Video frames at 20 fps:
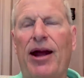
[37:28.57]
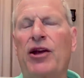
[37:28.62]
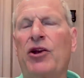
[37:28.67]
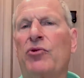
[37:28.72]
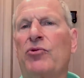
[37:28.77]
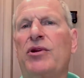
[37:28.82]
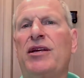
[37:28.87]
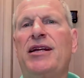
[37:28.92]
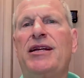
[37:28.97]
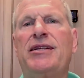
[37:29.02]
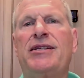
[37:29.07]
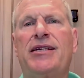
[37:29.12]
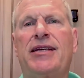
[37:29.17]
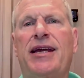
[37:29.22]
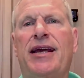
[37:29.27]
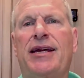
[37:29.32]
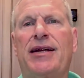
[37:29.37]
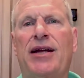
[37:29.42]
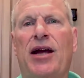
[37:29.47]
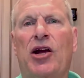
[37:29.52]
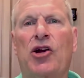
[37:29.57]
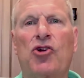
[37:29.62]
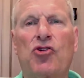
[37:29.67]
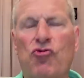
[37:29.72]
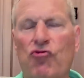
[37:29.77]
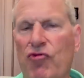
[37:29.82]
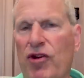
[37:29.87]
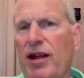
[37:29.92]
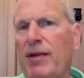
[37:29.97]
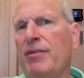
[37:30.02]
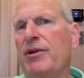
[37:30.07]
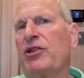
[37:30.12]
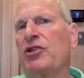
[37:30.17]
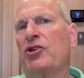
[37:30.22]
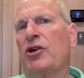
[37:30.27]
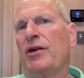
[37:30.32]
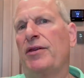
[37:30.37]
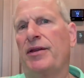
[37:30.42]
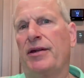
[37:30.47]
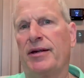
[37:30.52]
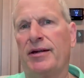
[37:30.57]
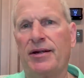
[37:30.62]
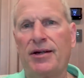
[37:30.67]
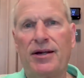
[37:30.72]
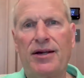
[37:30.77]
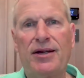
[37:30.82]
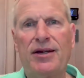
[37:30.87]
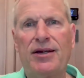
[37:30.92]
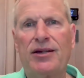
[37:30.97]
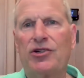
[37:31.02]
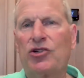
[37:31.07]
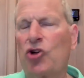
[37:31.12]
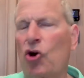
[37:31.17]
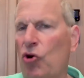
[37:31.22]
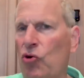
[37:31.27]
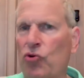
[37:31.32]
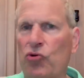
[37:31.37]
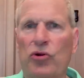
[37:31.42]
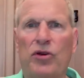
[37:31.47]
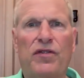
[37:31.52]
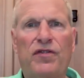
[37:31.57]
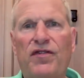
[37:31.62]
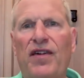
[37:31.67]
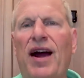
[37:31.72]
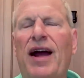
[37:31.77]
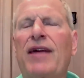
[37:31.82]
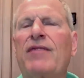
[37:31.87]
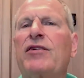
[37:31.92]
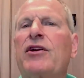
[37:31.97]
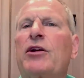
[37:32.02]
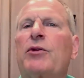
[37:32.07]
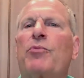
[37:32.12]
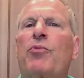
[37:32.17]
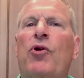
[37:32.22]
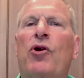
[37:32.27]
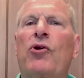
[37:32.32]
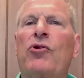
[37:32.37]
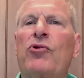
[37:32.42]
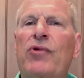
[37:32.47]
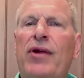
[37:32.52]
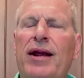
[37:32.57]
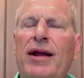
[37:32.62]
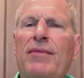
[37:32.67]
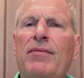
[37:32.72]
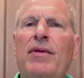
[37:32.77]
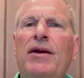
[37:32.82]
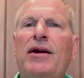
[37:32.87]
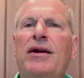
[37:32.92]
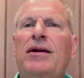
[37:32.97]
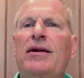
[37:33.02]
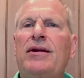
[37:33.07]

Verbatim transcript: I don't need to get agreement on the total five year program.